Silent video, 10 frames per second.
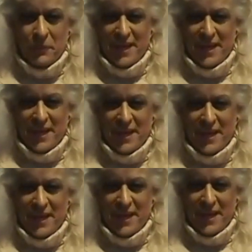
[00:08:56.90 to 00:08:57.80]
okay?
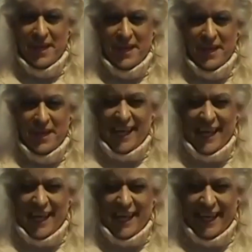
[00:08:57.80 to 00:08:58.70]
Whatever day
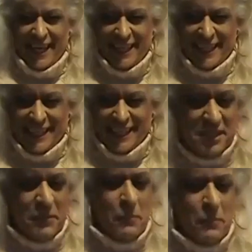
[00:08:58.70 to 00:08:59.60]
it is.
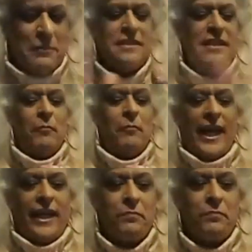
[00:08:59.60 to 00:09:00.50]

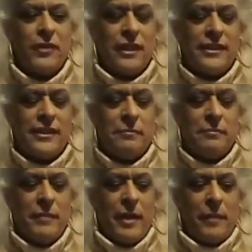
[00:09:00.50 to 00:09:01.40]
Monday,
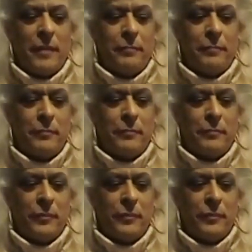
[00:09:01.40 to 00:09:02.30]
let's make believe.
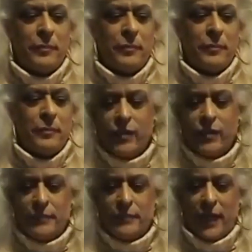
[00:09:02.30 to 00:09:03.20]
You got to get the
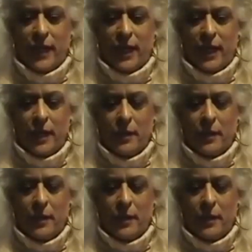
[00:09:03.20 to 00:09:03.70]
script out.